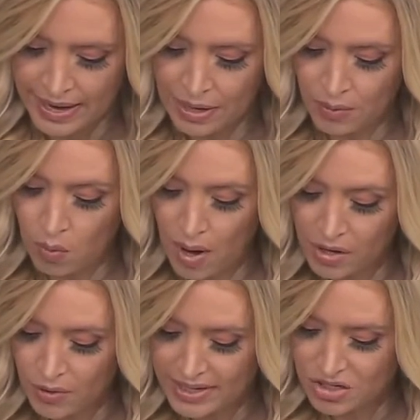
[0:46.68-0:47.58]
And we want
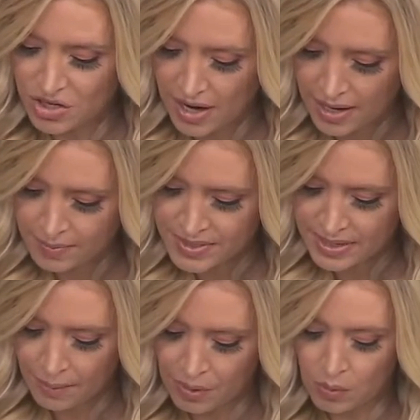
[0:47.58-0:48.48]
great jobs
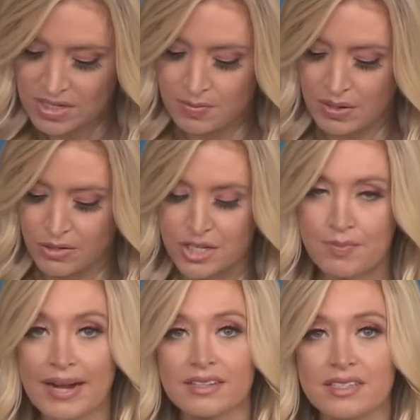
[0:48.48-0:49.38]
and we want to be
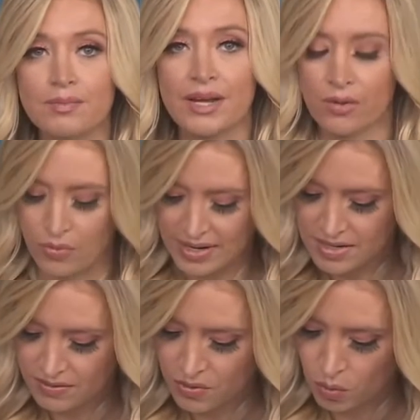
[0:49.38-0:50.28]
respected by the
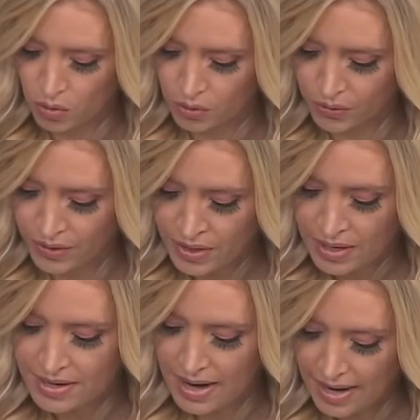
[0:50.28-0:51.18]
rest of the world,
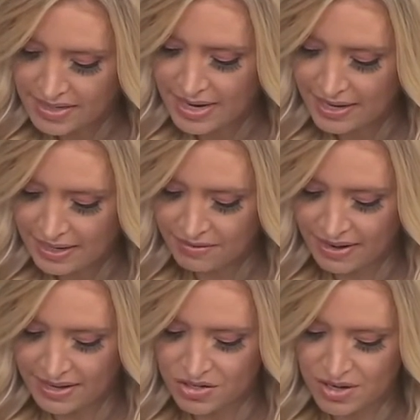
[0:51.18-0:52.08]
not taken
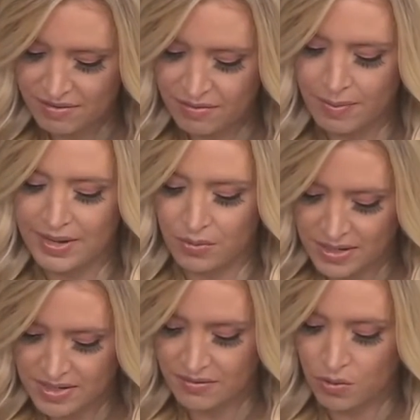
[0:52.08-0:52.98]
advantage of by the
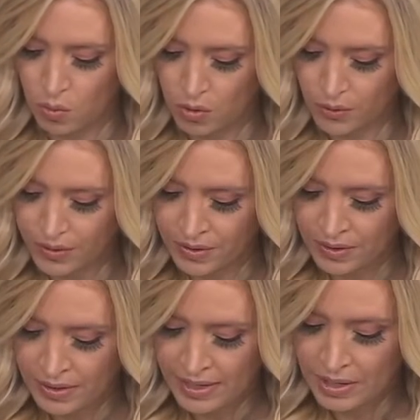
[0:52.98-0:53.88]
rest of the world.
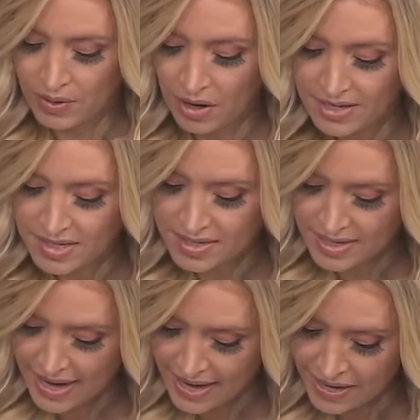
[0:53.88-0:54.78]
He went on to
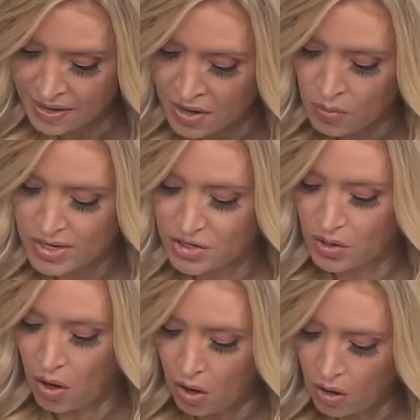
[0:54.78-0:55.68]
say, we
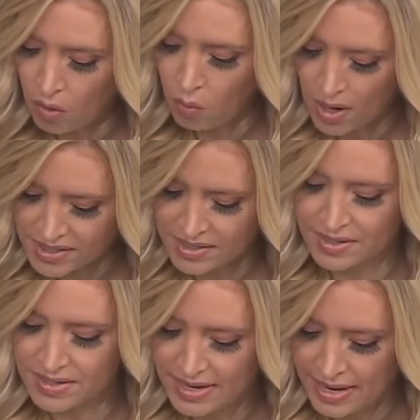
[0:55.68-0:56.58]
should all want
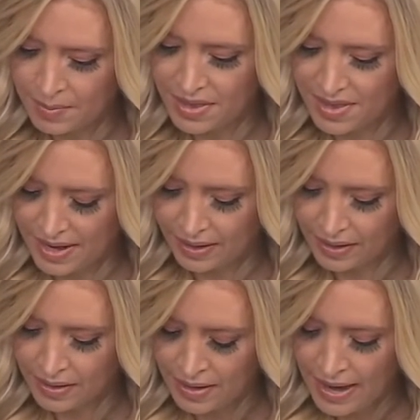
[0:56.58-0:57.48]
the same
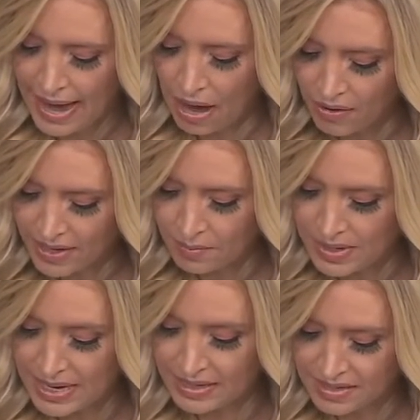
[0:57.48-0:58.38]
thing. How can it
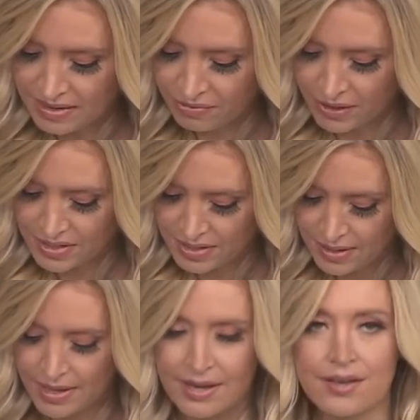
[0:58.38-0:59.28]
be any different
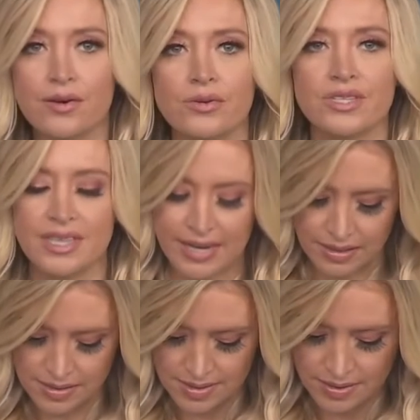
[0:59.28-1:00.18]
than those
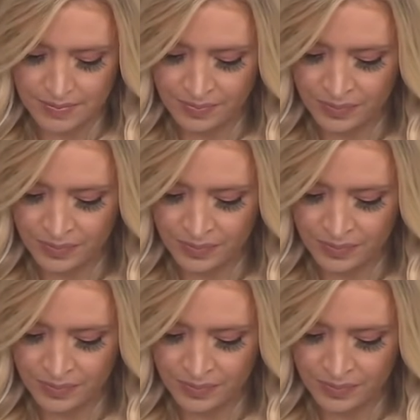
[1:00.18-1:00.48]
things?